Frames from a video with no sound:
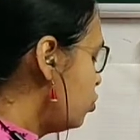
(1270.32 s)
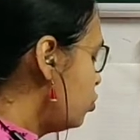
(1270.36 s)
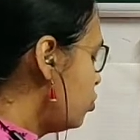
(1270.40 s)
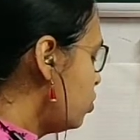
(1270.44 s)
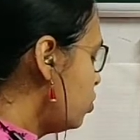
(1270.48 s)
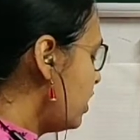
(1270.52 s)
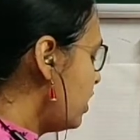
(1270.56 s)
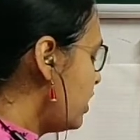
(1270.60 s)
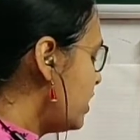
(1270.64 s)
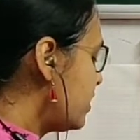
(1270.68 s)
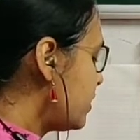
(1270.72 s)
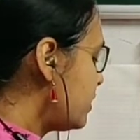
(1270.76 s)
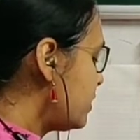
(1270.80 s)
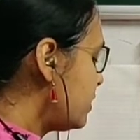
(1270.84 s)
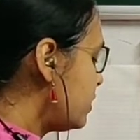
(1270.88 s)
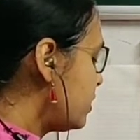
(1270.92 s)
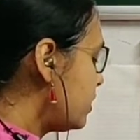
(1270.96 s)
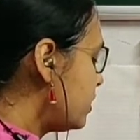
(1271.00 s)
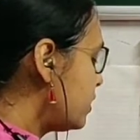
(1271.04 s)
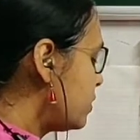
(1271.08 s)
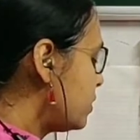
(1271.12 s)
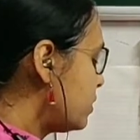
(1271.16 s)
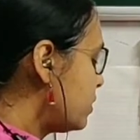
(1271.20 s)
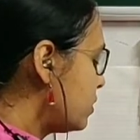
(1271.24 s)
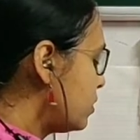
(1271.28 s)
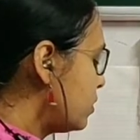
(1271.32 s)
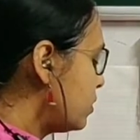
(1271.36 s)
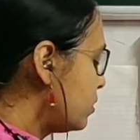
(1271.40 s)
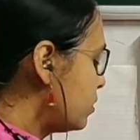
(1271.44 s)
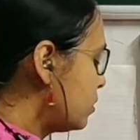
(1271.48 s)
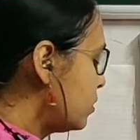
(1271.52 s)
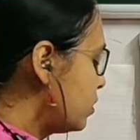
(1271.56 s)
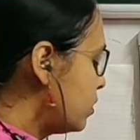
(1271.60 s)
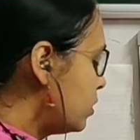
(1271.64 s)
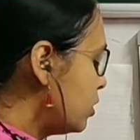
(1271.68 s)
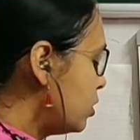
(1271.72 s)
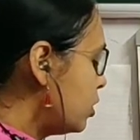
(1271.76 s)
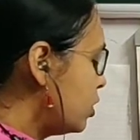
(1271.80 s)
The people who are
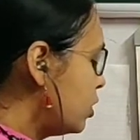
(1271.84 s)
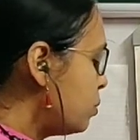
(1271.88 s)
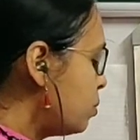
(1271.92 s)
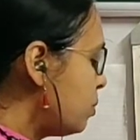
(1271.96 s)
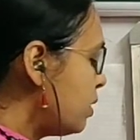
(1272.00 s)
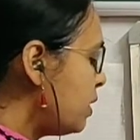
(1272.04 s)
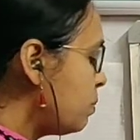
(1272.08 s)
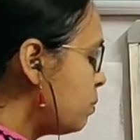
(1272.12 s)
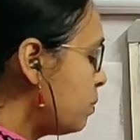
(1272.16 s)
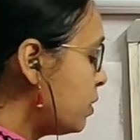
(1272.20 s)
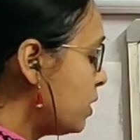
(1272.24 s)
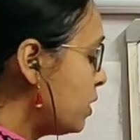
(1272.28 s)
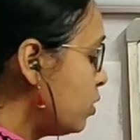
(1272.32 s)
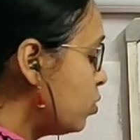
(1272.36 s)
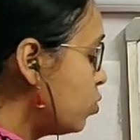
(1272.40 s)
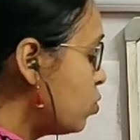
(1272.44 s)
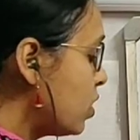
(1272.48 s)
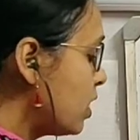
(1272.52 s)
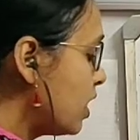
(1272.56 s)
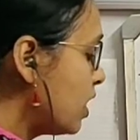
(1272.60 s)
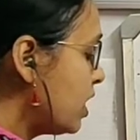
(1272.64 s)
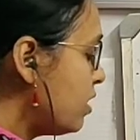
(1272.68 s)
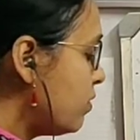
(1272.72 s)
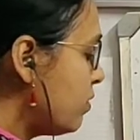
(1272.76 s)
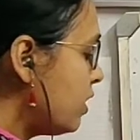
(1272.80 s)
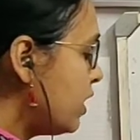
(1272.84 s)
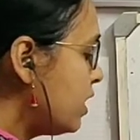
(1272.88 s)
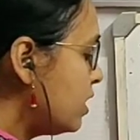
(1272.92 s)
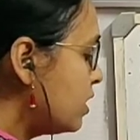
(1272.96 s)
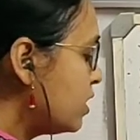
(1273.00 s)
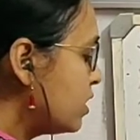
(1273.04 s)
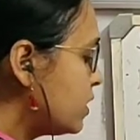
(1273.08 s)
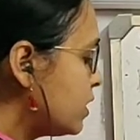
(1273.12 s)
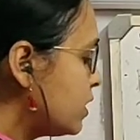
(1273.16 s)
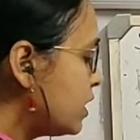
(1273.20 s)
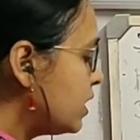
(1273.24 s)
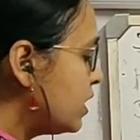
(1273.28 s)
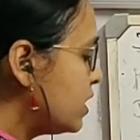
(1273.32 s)
living in the cities, they feel rootless
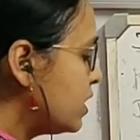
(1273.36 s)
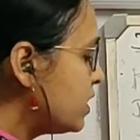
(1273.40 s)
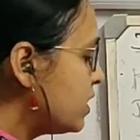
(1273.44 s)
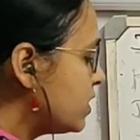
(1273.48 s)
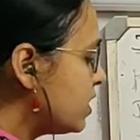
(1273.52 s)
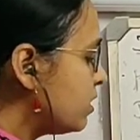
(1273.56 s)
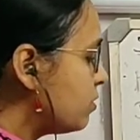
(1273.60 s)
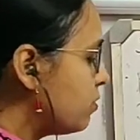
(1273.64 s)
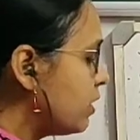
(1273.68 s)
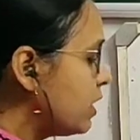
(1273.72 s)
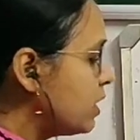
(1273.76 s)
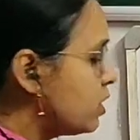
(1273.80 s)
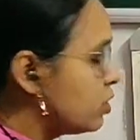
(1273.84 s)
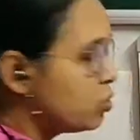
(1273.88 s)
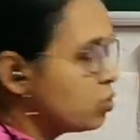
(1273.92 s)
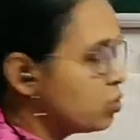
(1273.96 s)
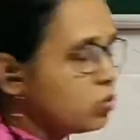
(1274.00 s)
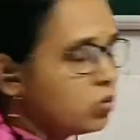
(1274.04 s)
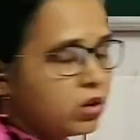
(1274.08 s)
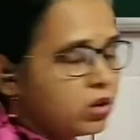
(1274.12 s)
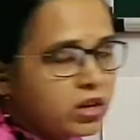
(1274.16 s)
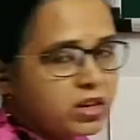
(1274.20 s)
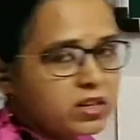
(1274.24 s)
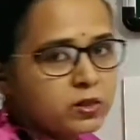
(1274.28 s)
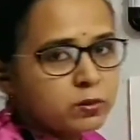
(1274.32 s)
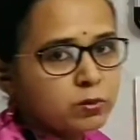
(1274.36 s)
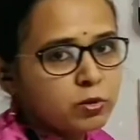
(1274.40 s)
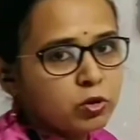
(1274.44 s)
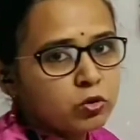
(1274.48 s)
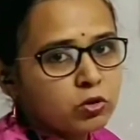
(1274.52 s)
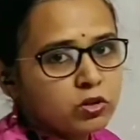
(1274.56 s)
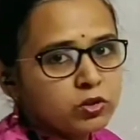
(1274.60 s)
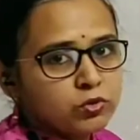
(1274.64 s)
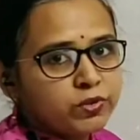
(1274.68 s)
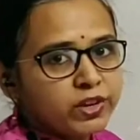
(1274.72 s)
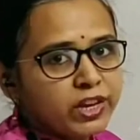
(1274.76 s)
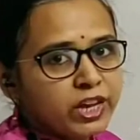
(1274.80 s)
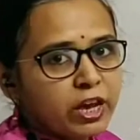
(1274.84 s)
because we have moved away from
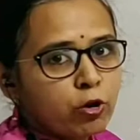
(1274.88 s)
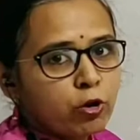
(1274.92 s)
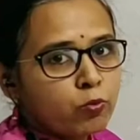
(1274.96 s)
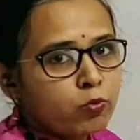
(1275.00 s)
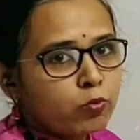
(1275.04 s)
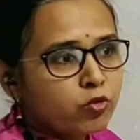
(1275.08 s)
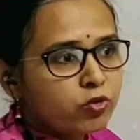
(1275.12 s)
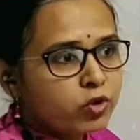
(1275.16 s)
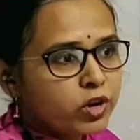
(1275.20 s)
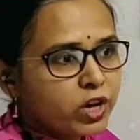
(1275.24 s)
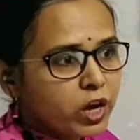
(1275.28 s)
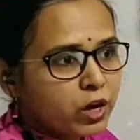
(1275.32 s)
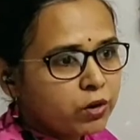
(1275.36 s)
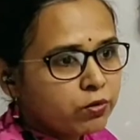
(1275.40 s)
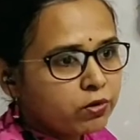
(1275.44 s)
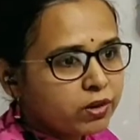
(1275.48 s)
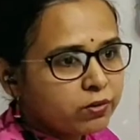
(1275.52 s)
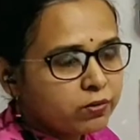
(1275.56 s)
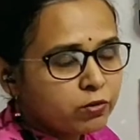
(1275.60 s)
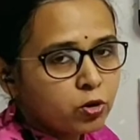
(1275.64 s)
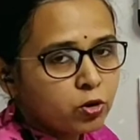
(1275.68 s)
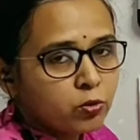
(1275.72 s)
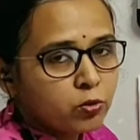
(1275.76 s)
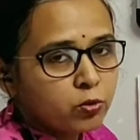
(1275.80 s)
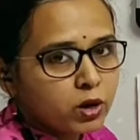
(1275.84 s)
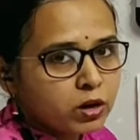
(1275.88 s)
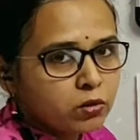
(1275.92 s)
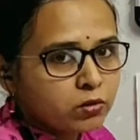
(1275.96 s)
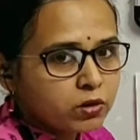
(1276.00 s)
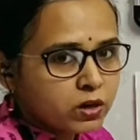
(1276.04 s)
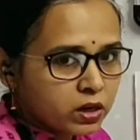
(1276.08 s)
our native places.